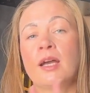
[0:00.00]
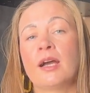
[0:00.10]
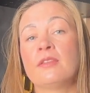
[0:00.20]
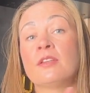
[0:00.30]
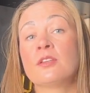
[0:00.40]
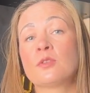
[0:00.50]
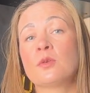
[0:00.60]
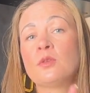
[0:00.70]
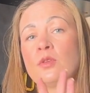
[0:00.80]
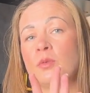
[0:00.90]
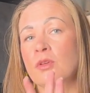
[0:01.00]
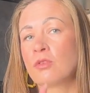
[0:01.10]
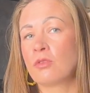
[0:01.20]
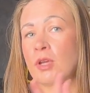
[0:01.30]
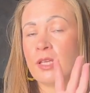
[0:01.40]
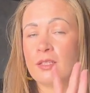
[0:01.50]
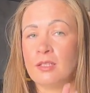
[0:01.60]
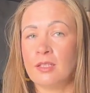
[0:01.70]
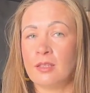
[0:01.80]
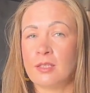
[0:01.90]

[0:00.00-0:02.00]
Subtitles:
I think it's going to be great in the